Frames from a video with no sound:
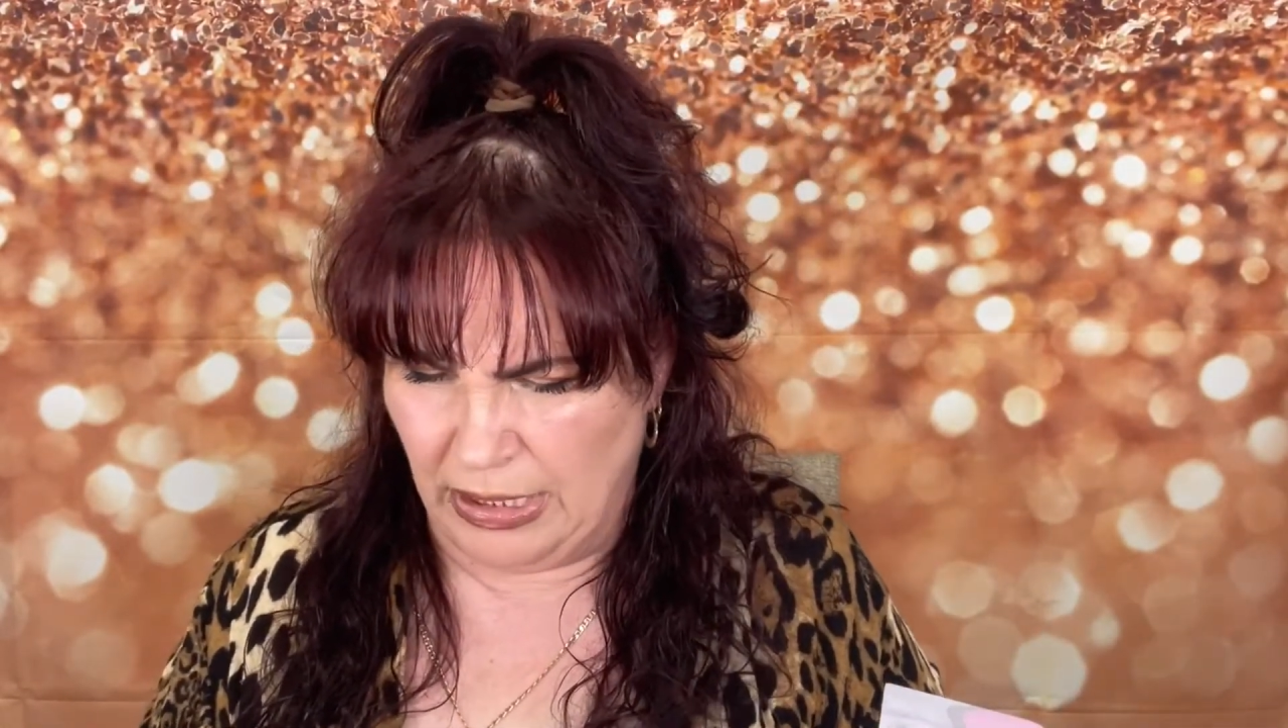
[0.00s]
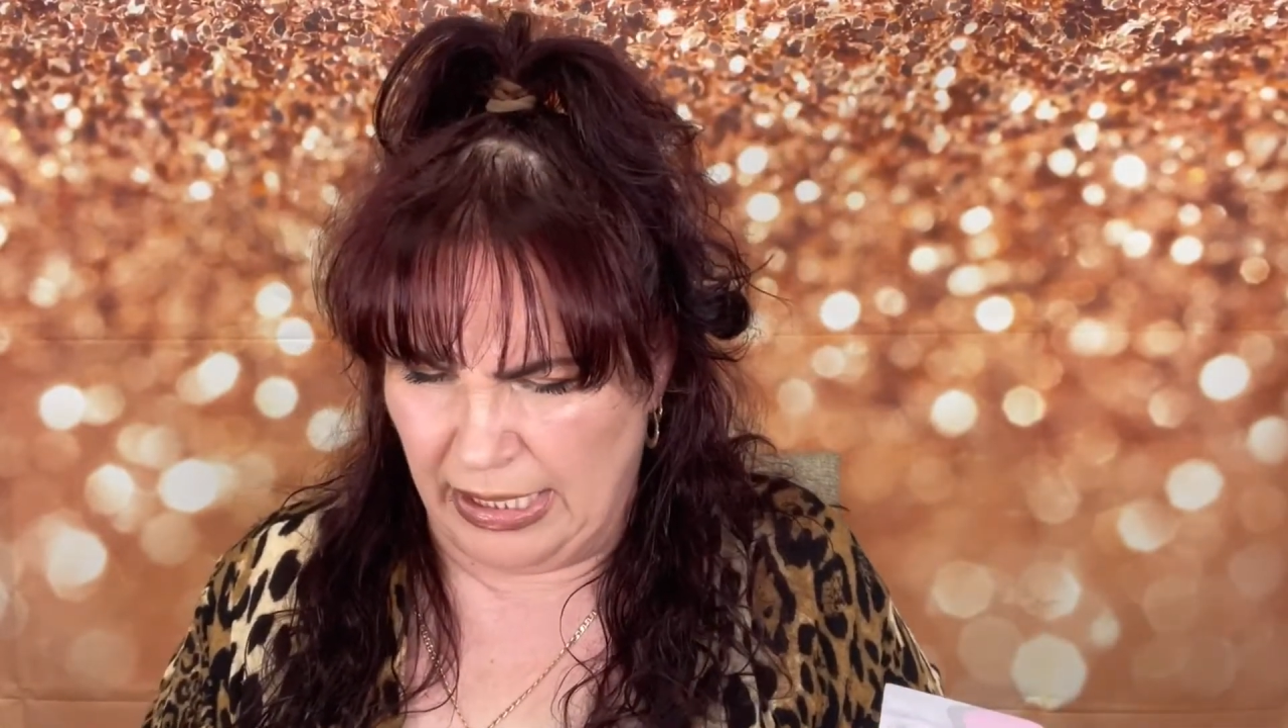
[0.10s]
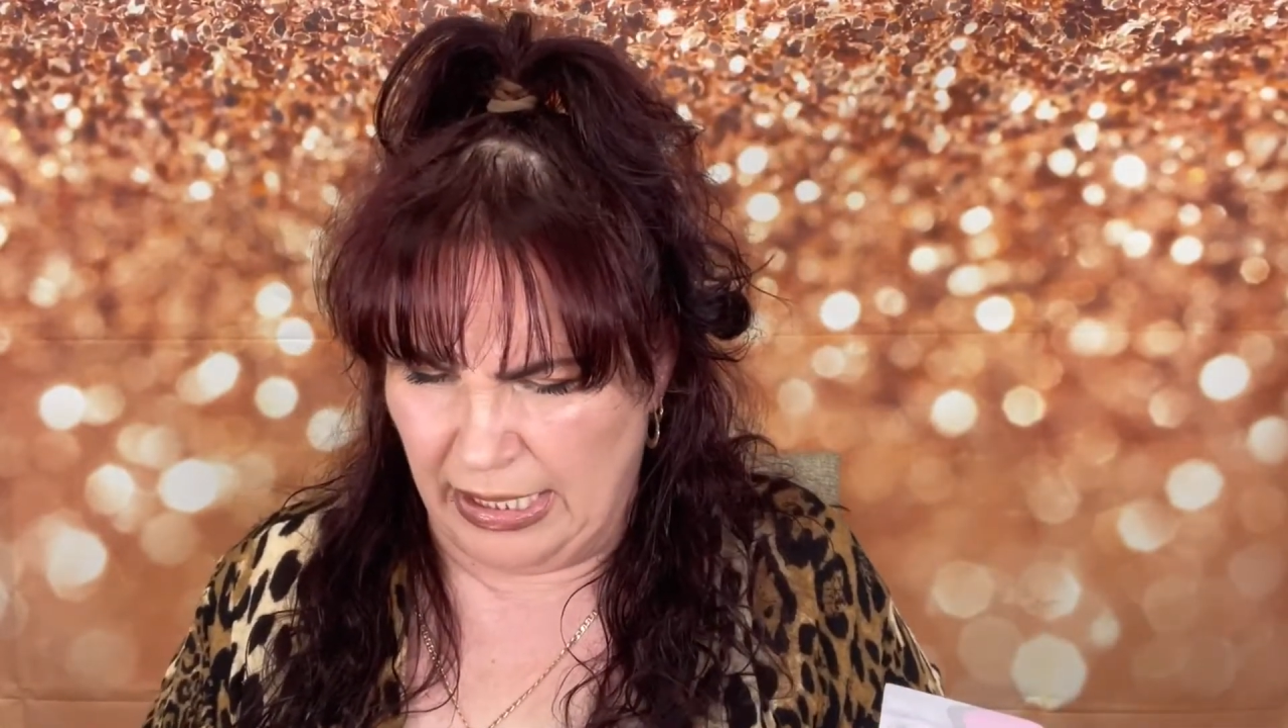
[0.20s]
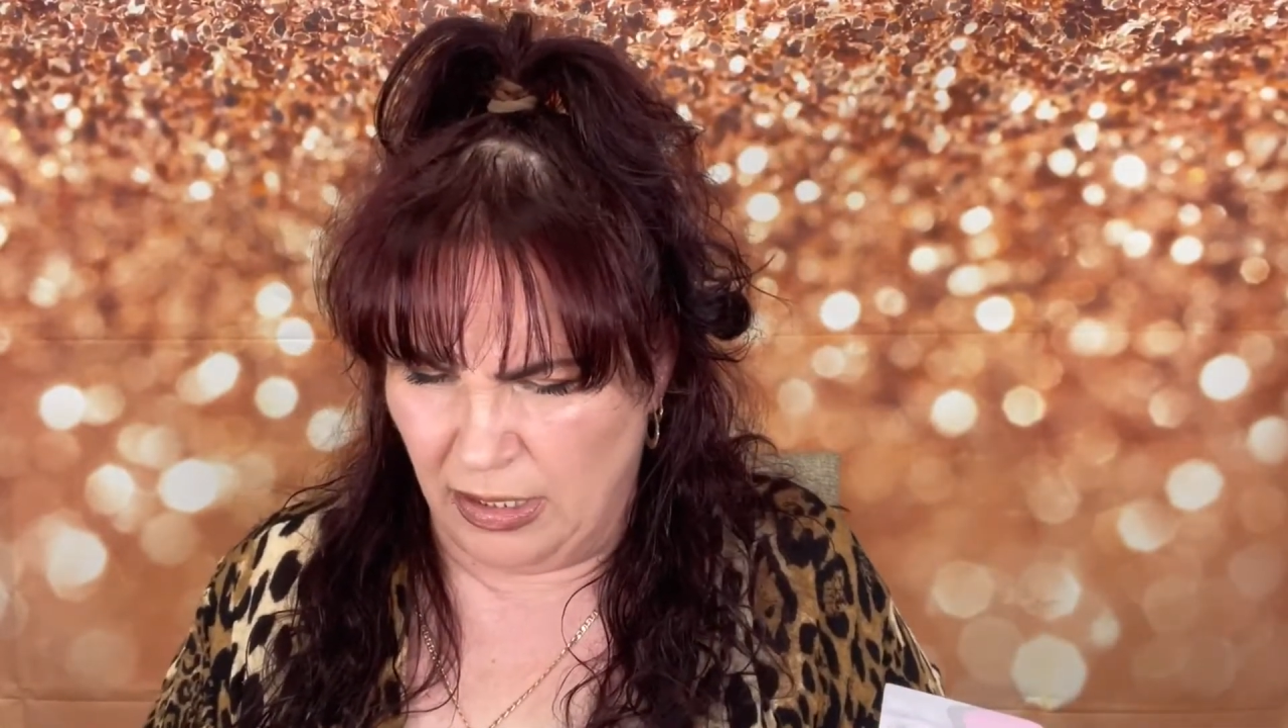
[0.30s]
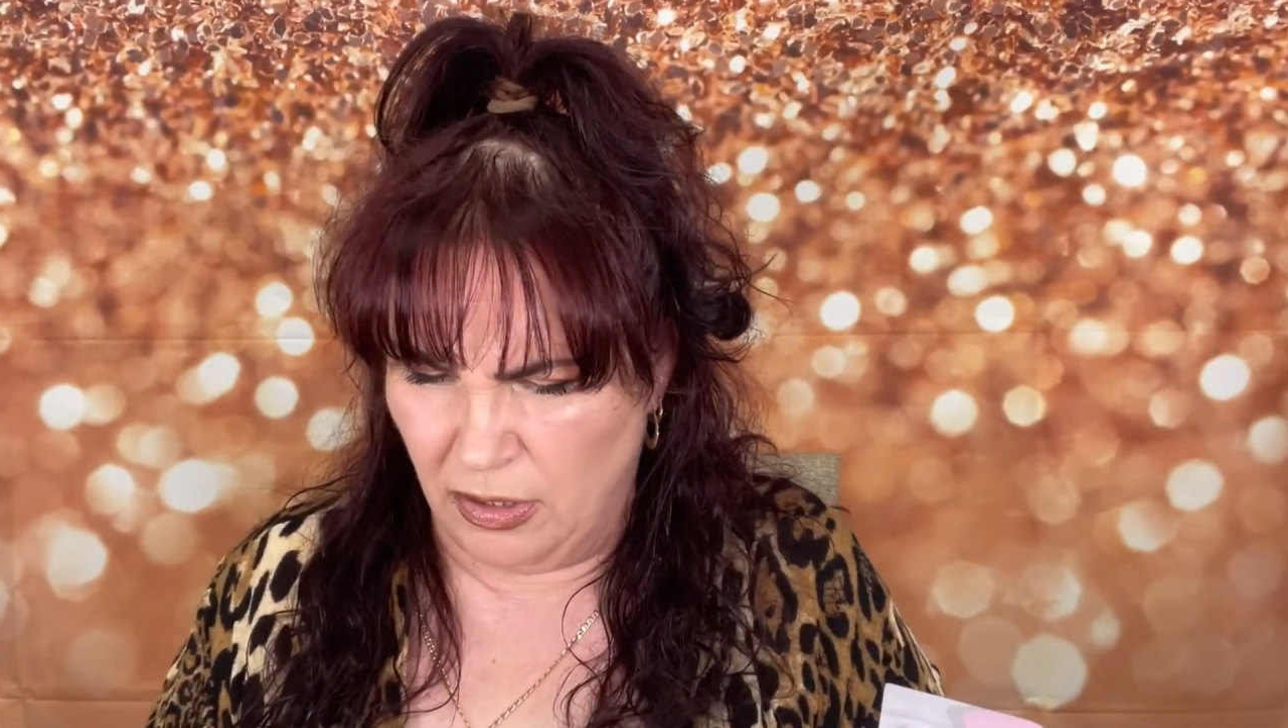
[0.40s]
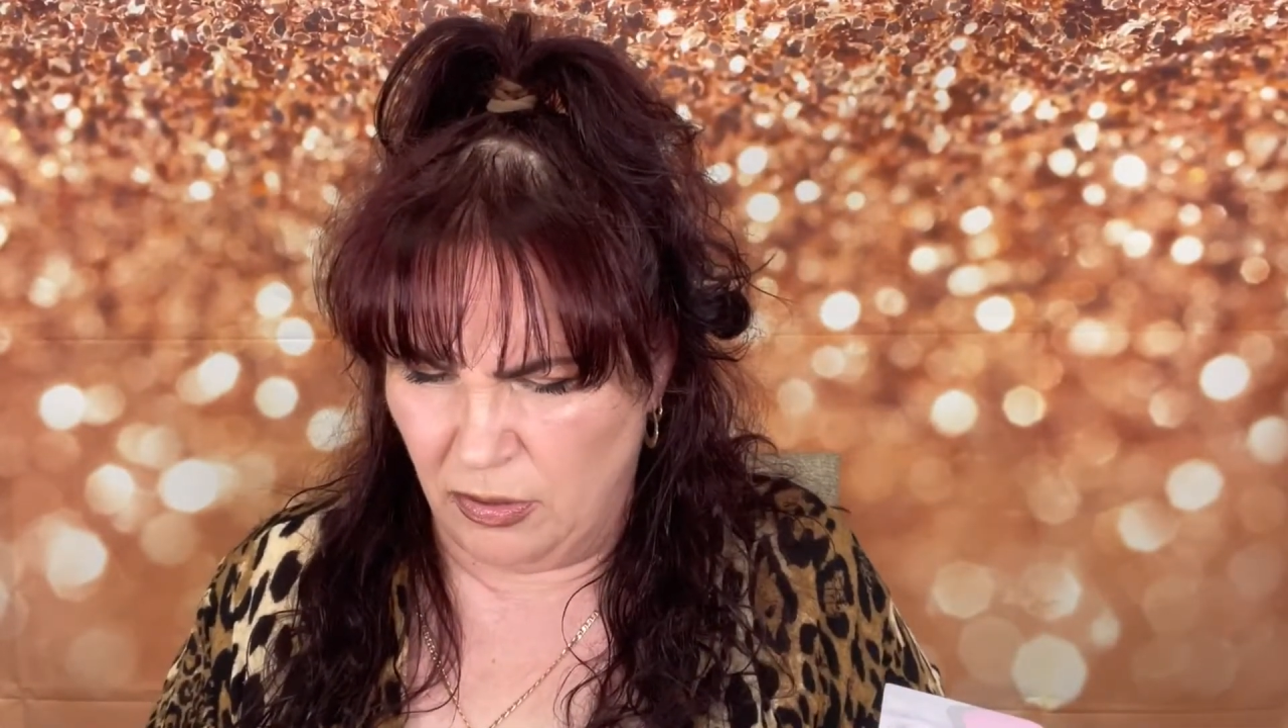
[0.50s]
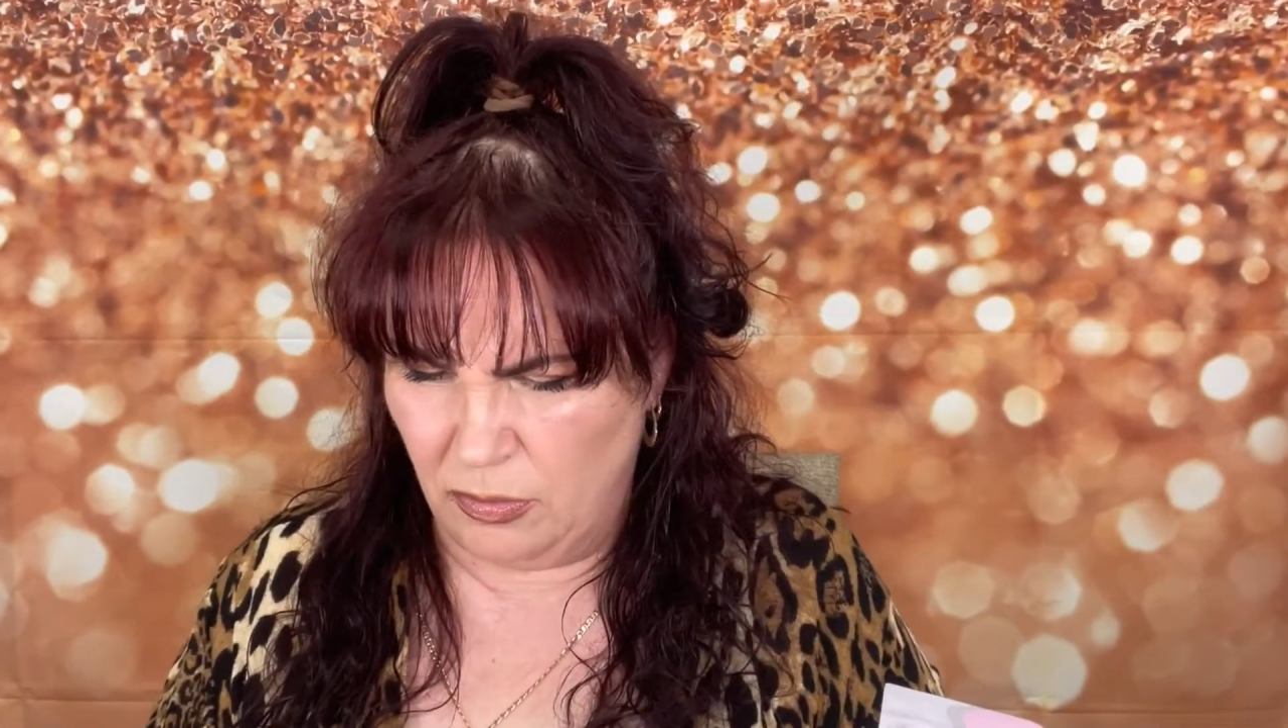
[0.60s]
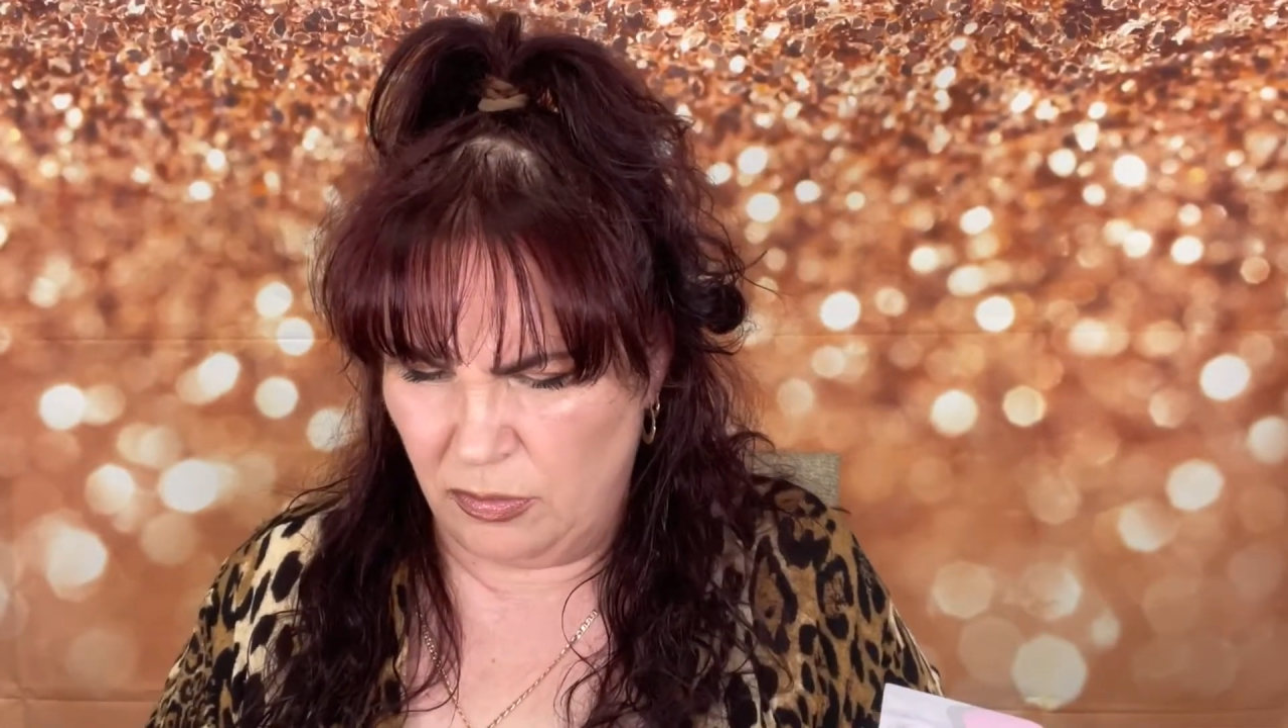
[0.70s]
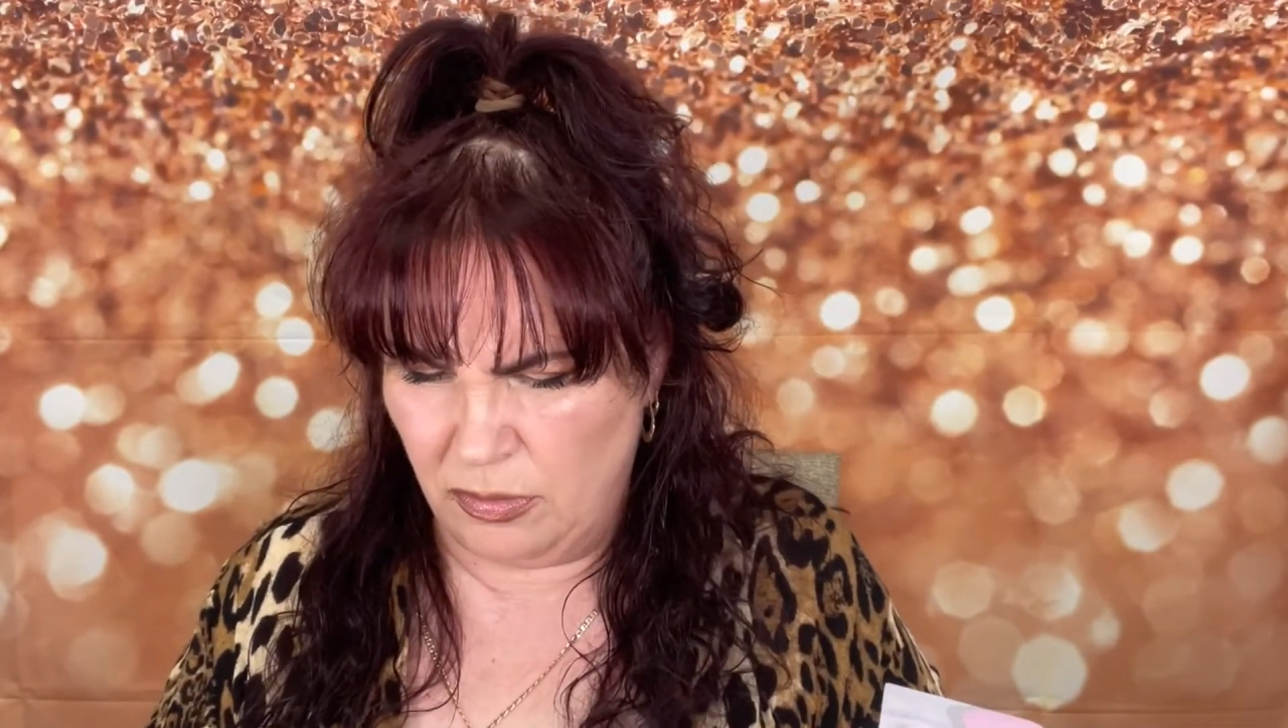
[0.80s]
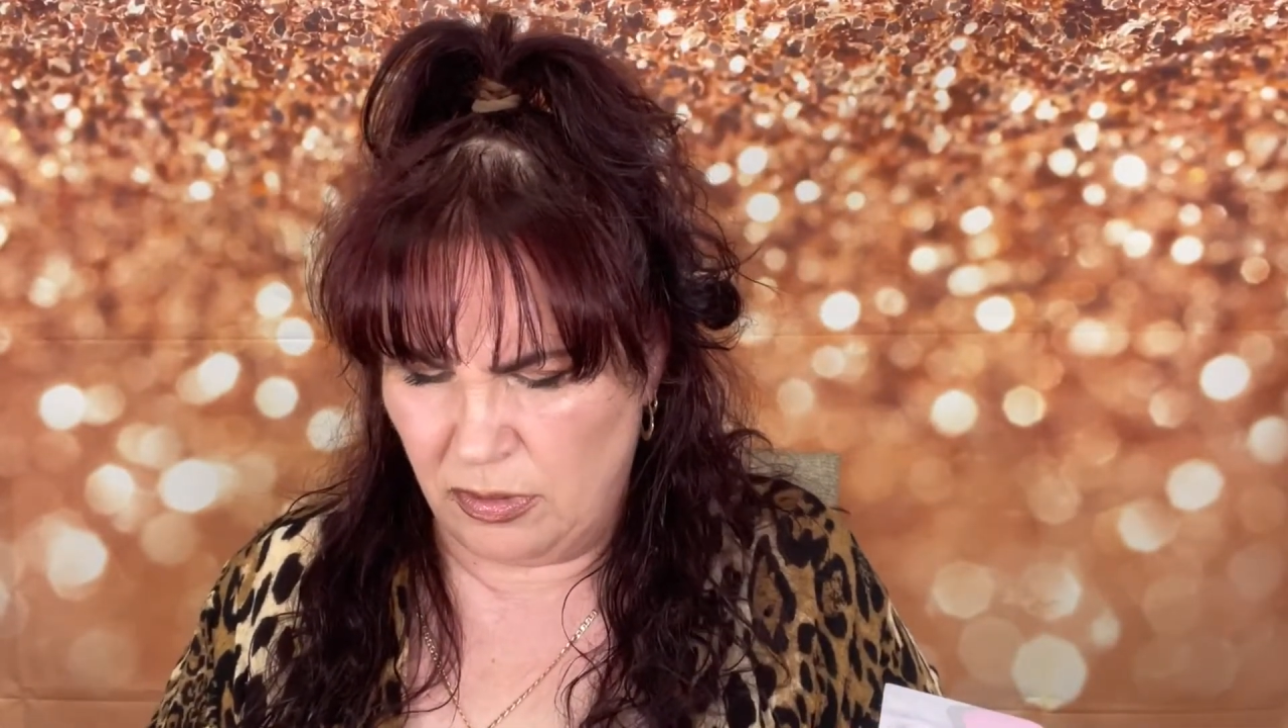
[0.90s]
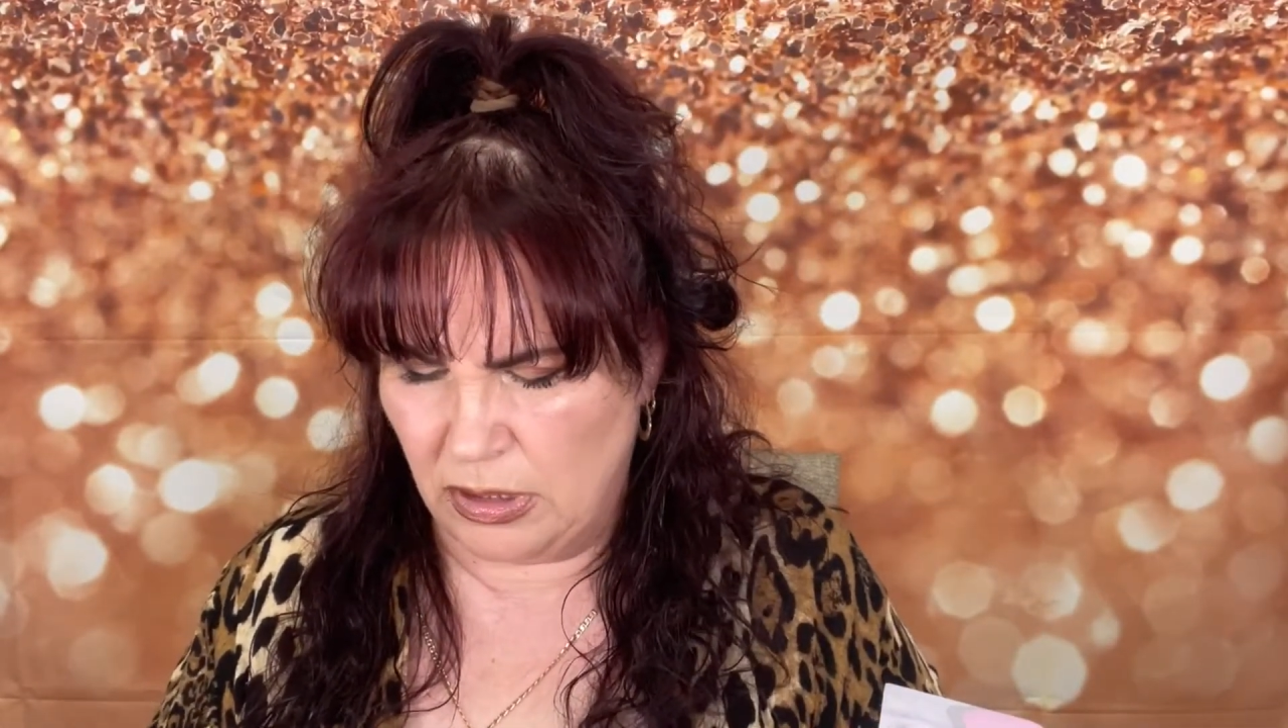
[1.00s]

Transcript: Lano.